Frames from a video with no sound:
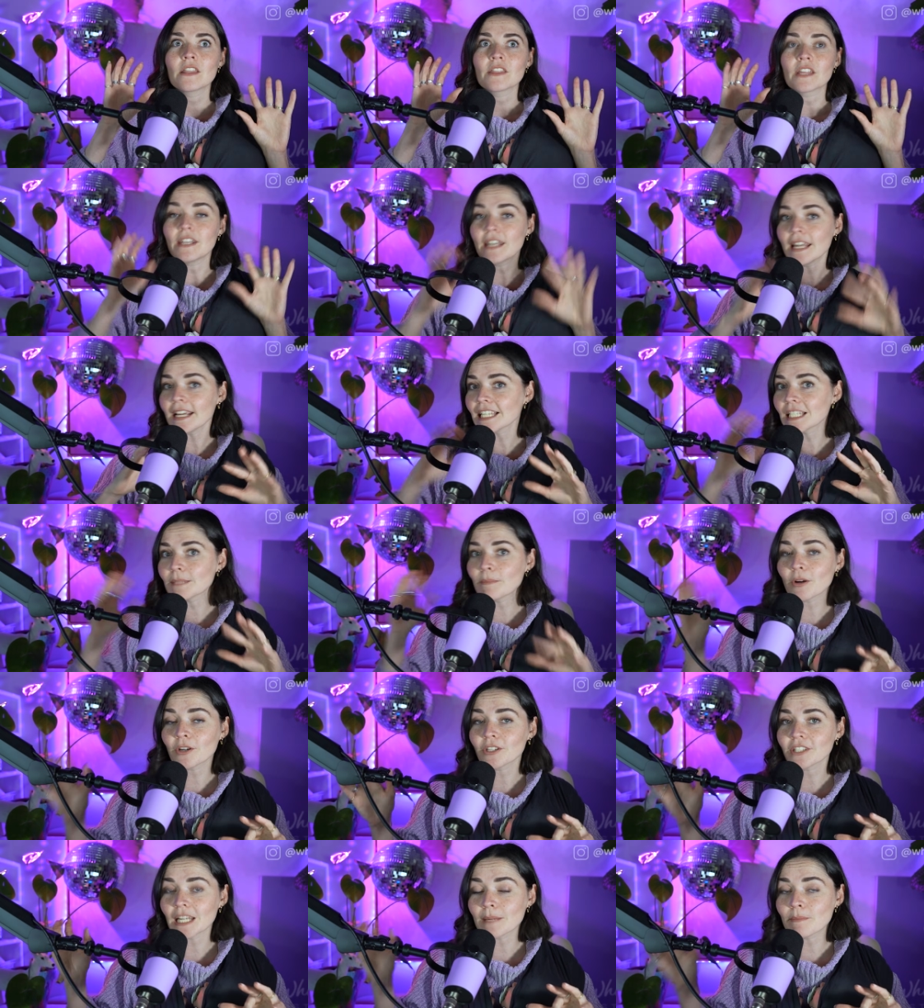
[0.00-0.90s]
the next
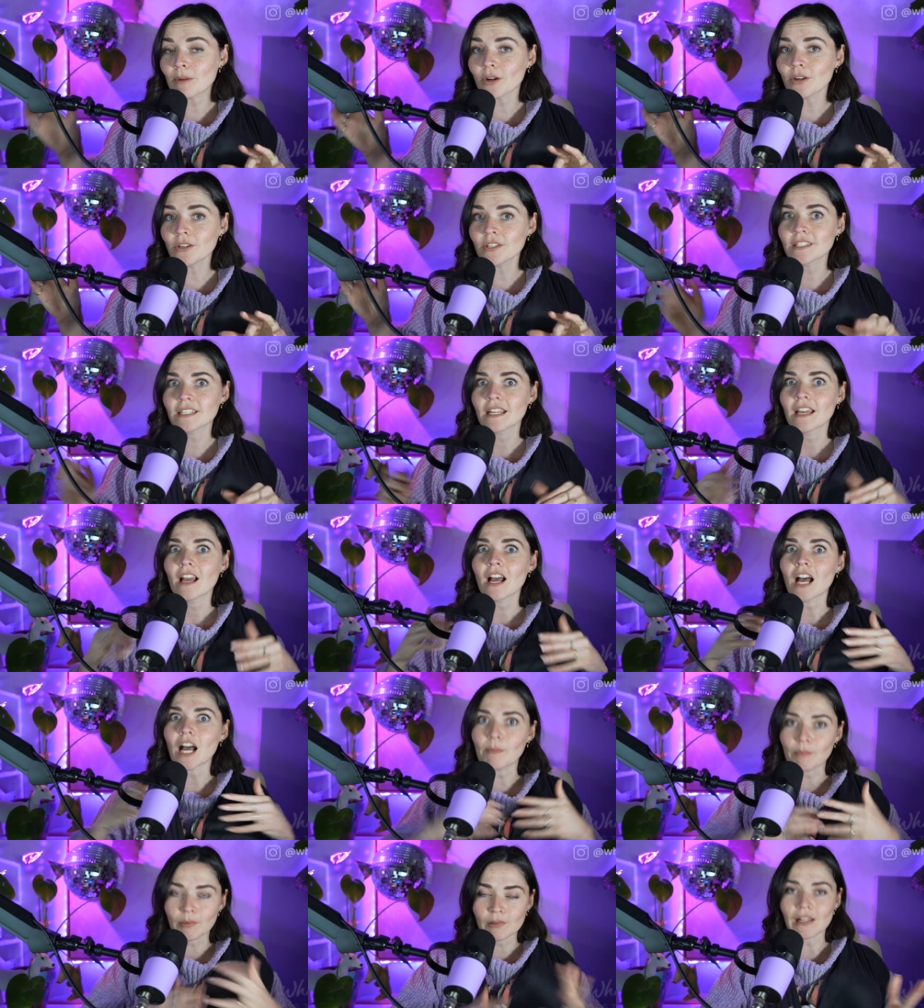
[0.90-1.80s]
post I post,
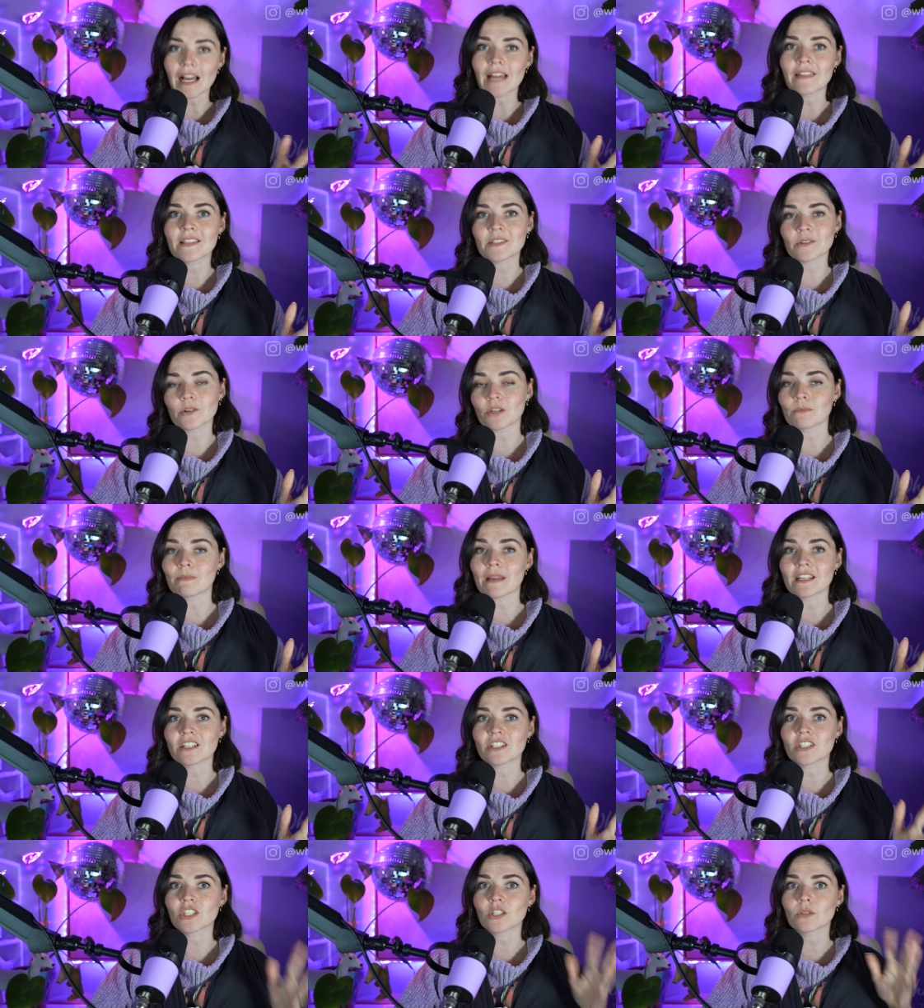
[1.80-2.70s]
apply this
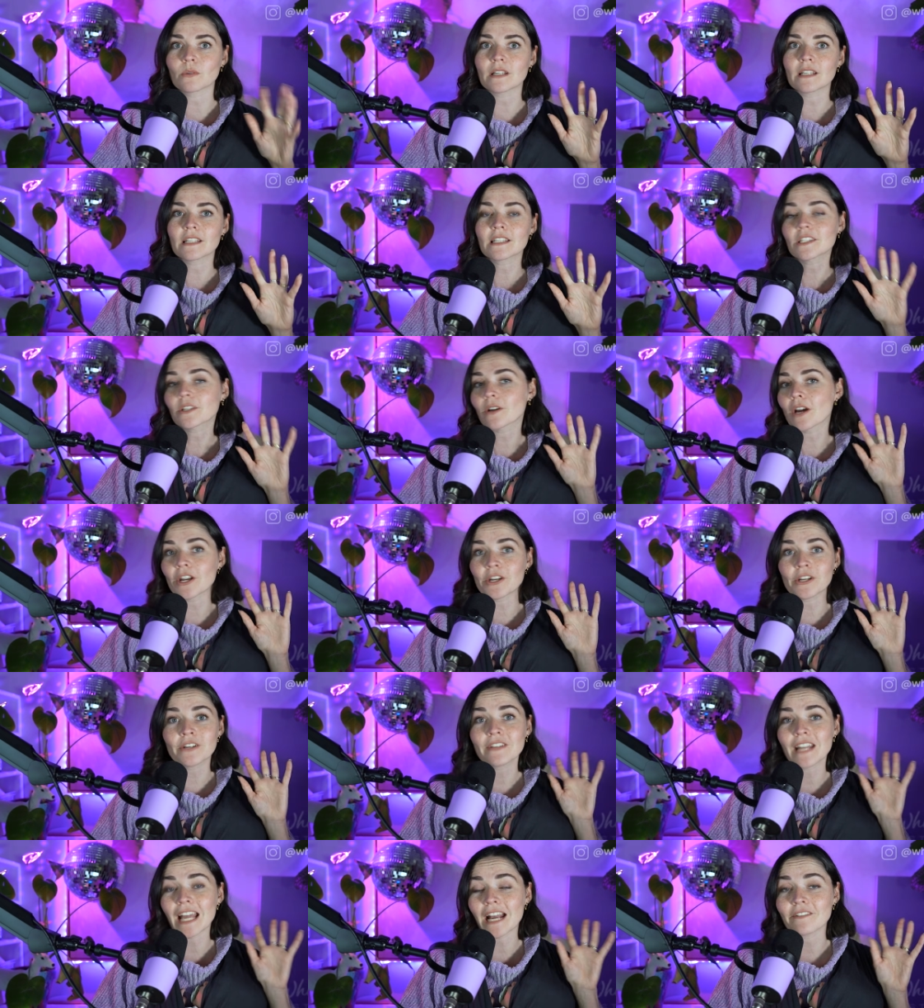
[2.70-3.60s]
automation to it. So I
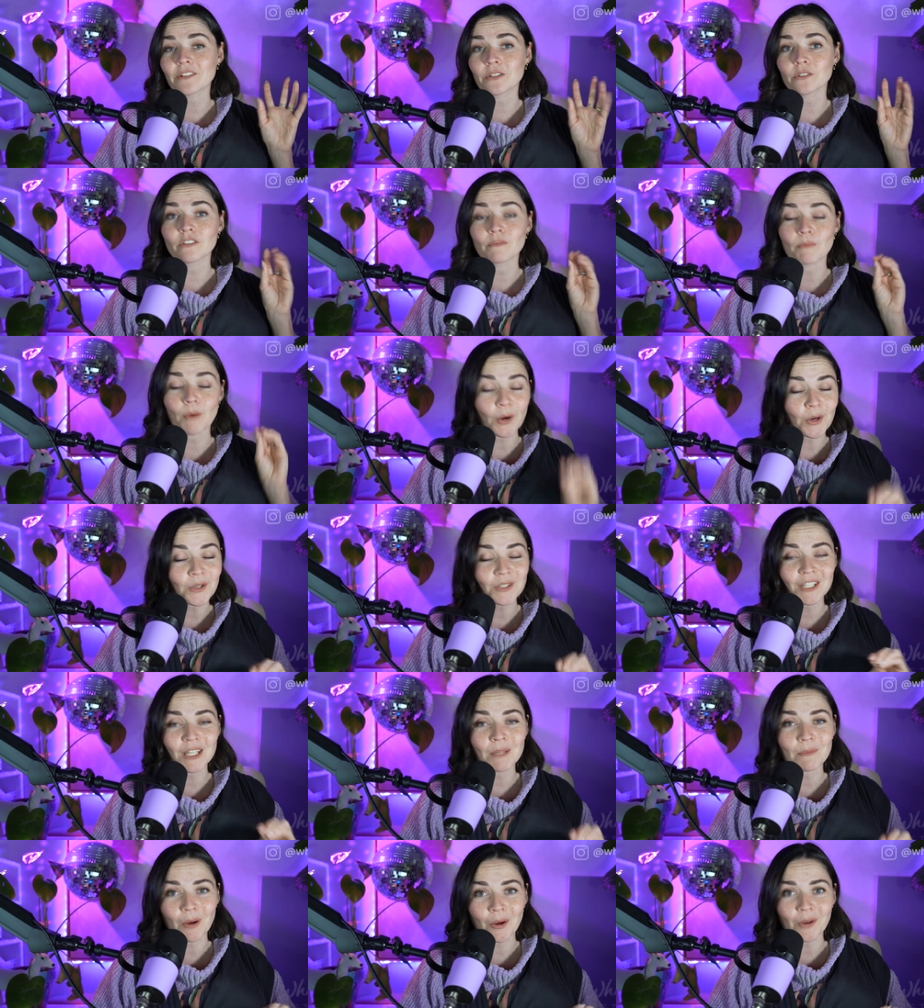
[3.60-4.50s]
don't even have to have
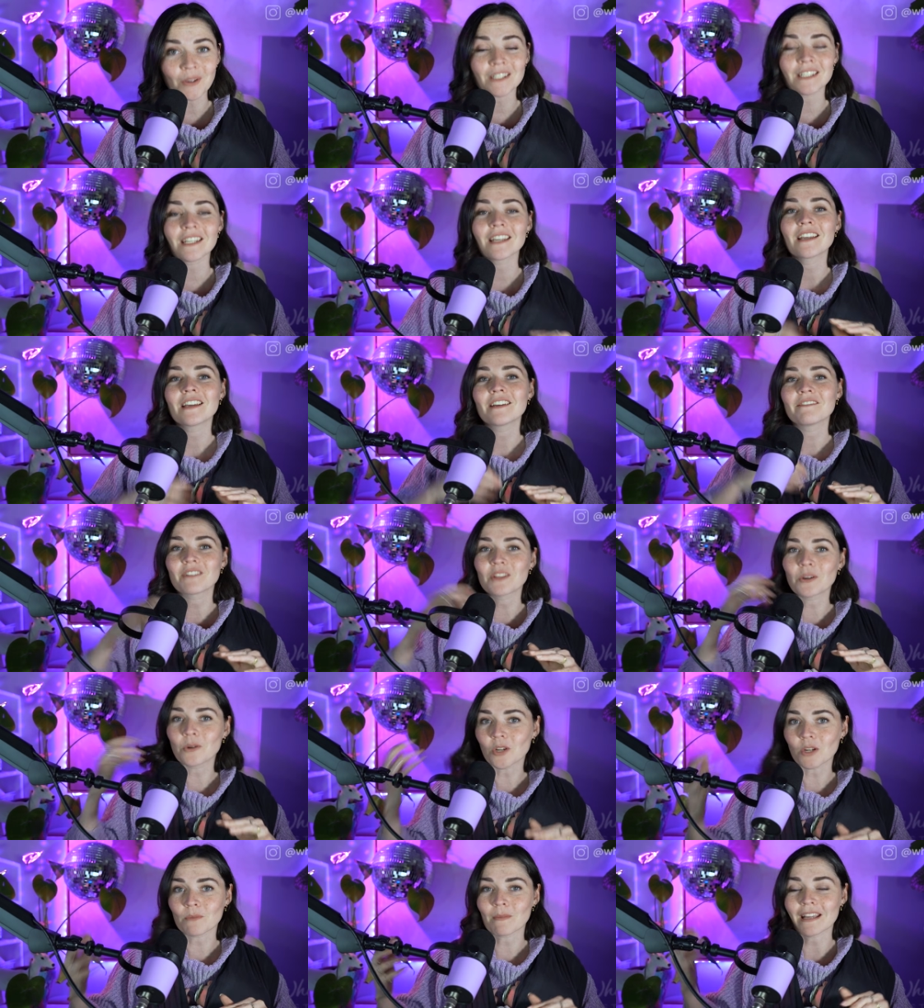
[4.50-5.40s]
posted the post for the
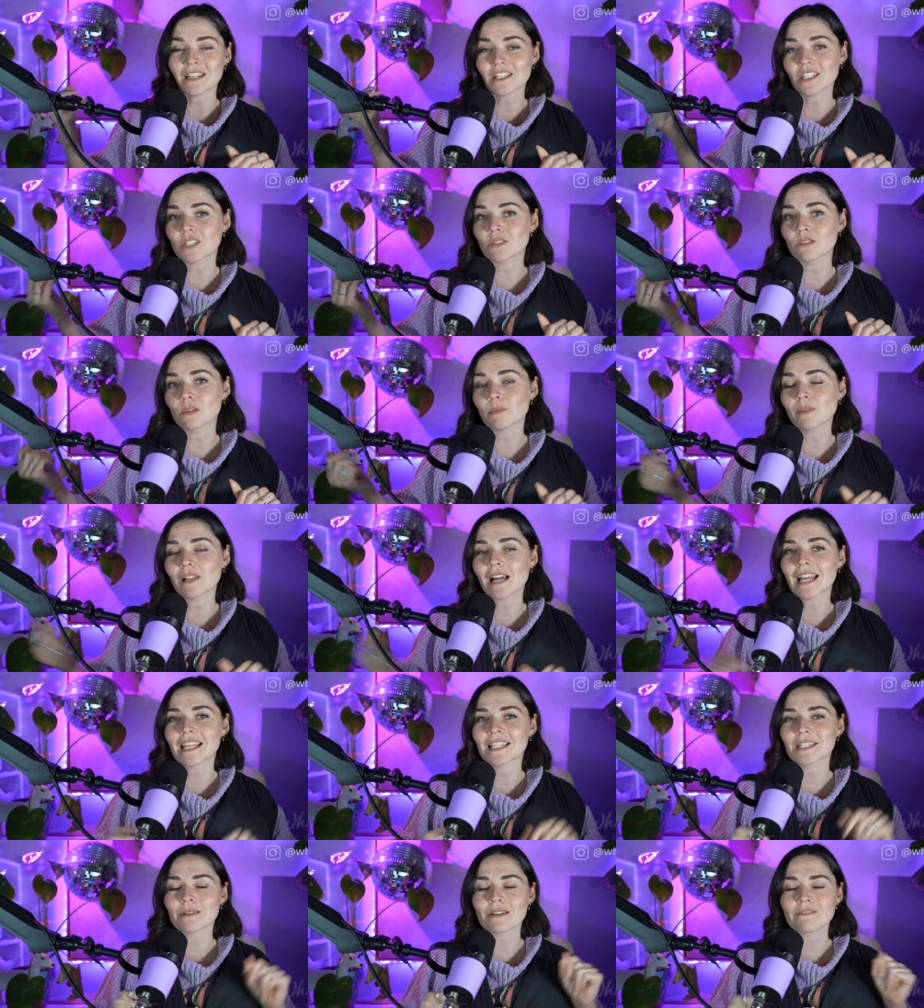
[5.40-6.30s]
automation to
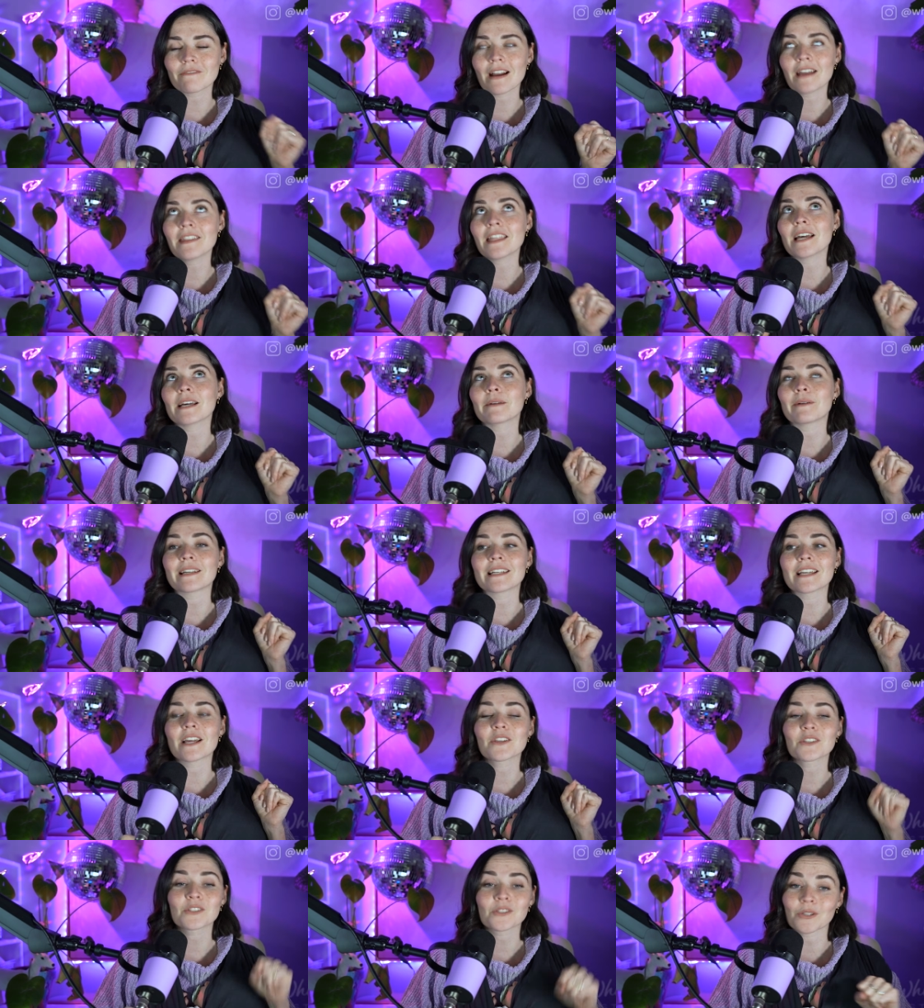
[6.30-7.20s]
apply. So I find that
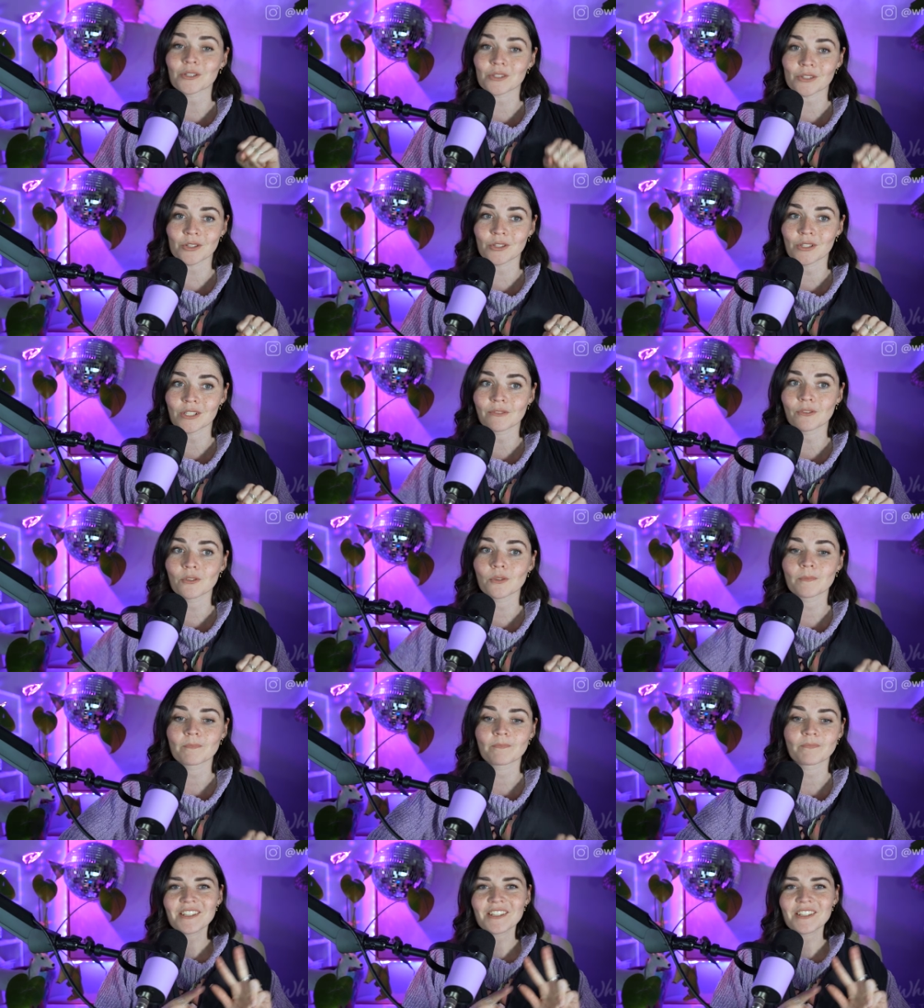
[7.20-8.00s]
one so, so useful.